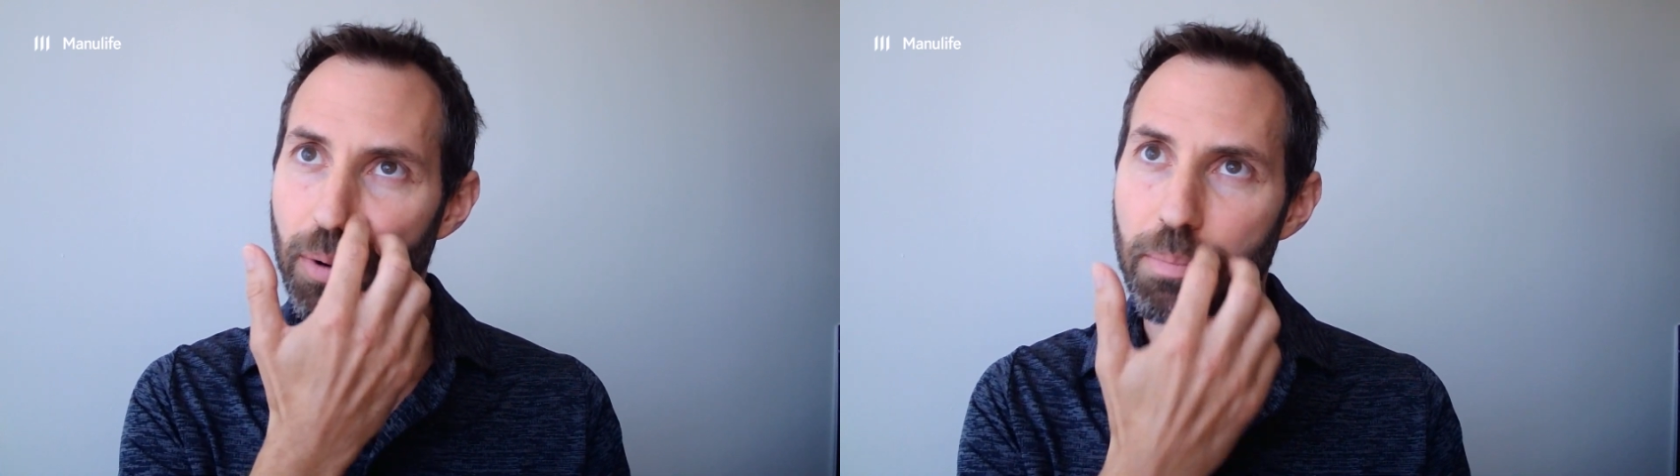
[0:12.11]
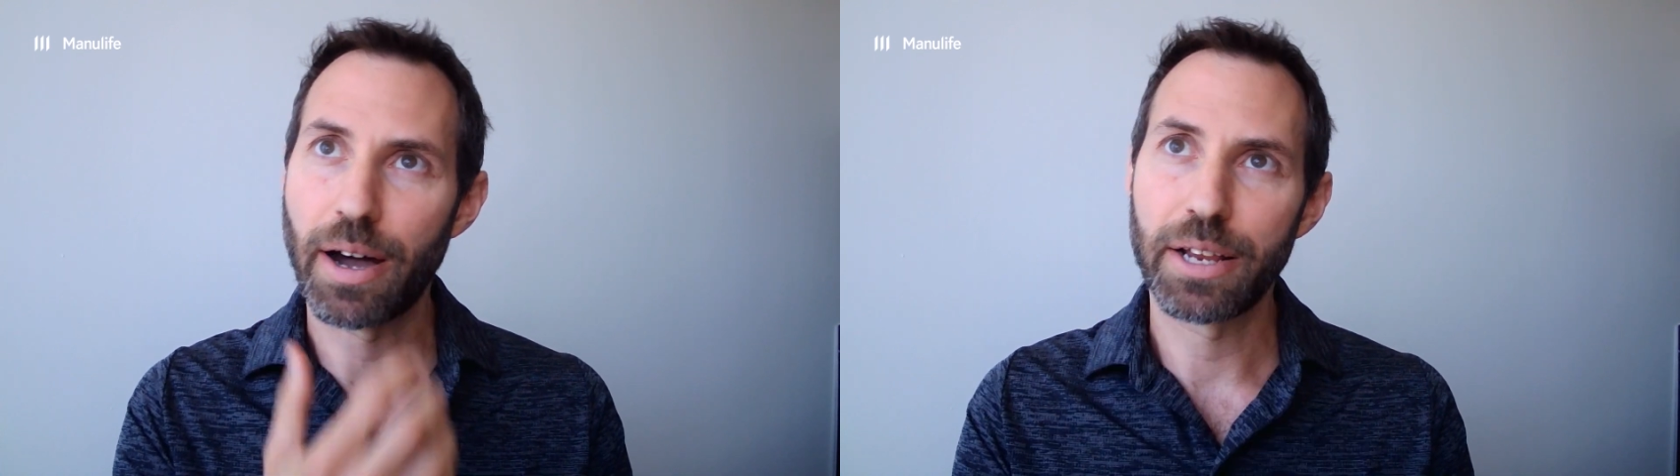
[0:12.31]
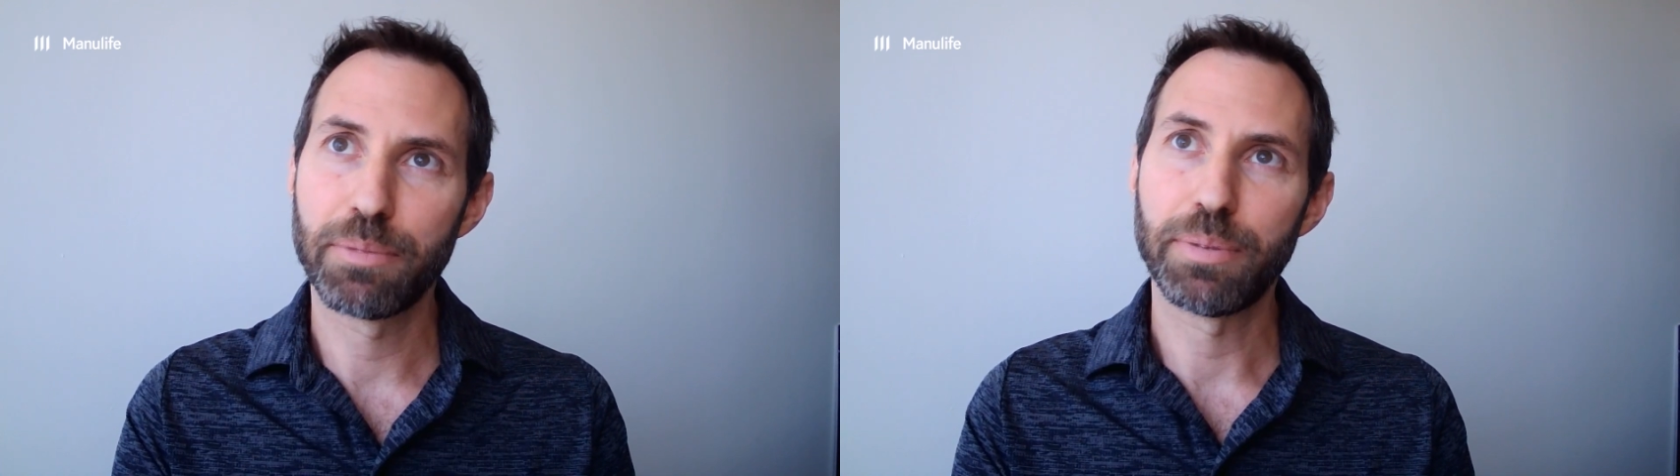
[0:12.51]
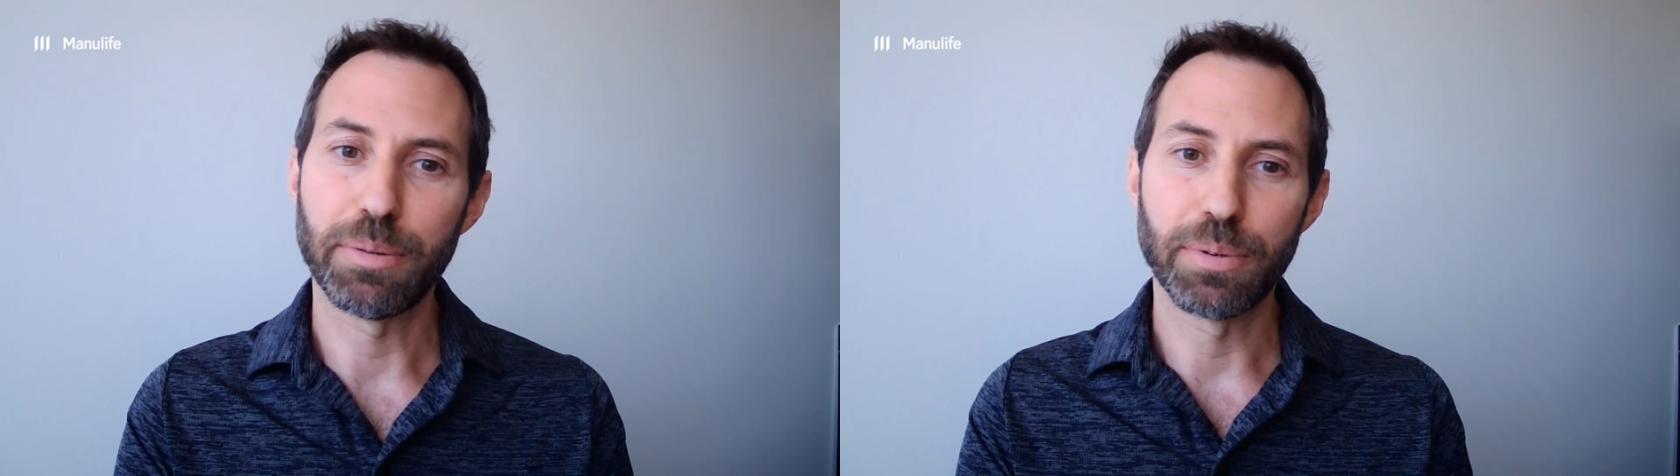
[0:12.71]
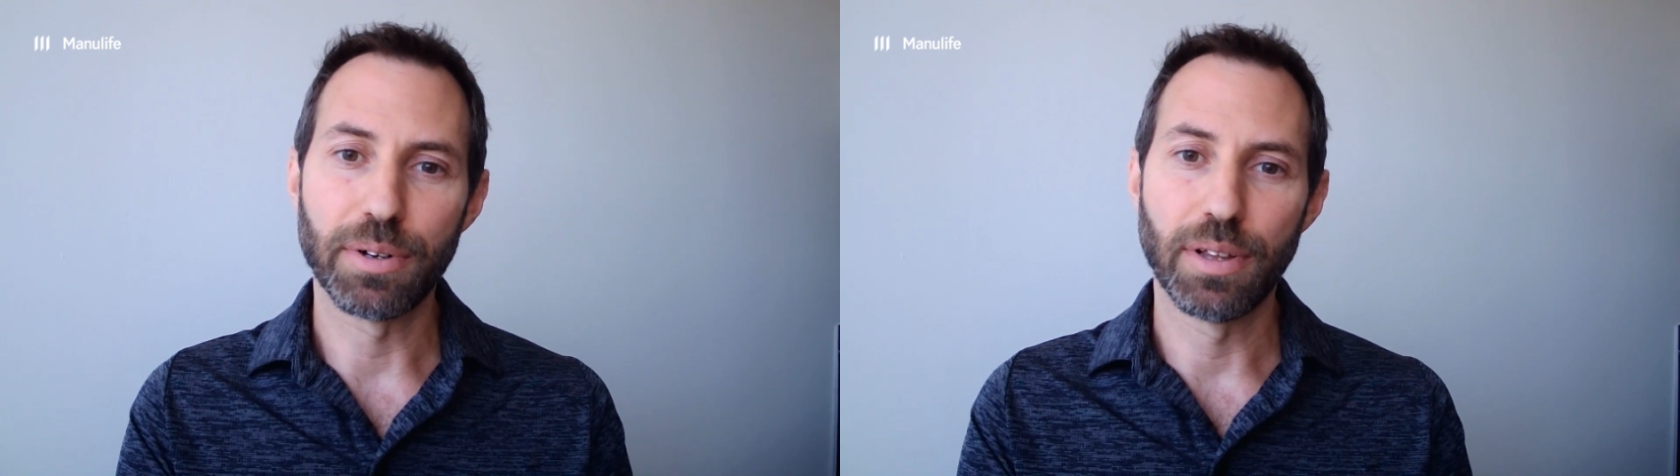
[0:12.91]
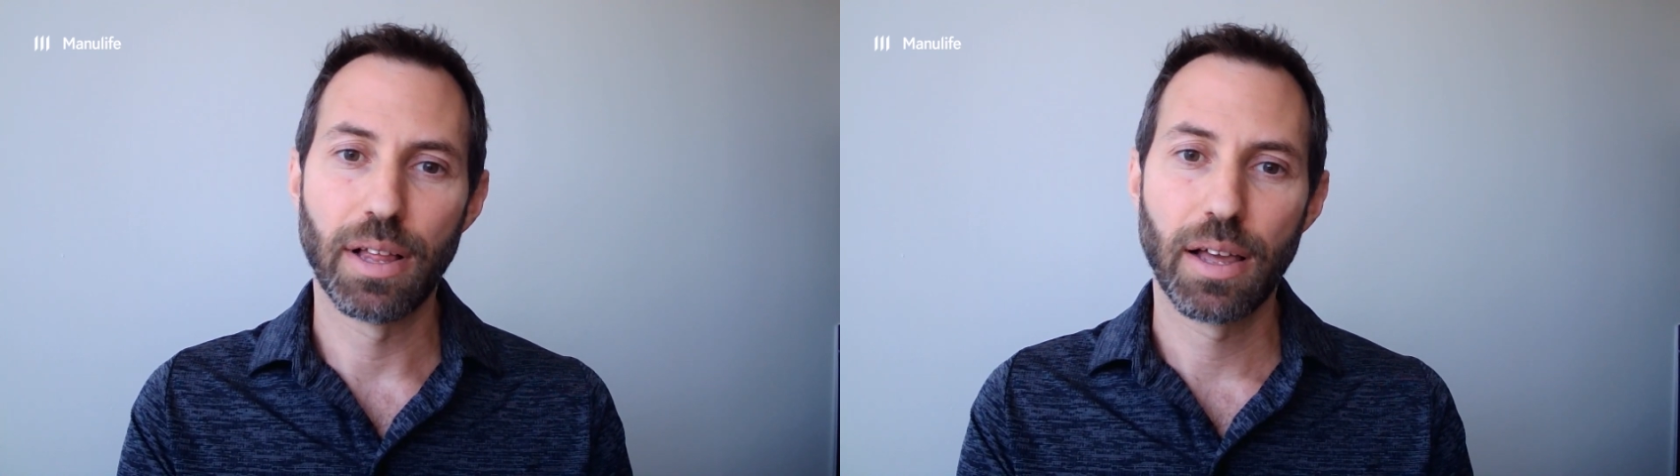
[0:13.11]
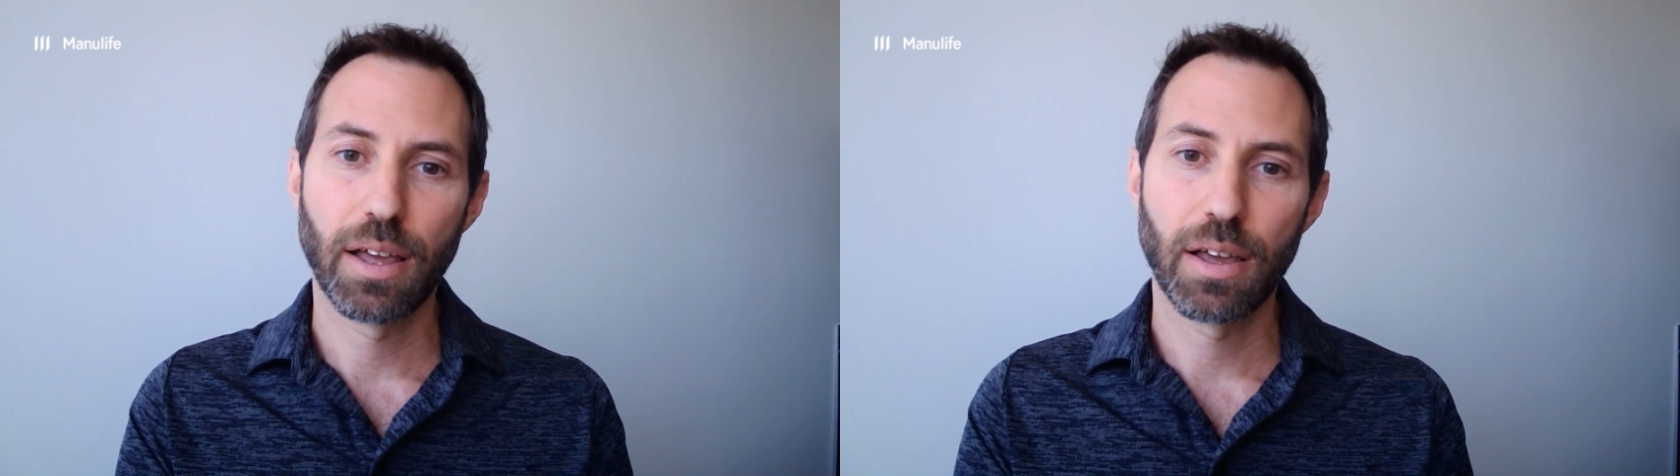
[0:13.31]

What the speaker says: remind people,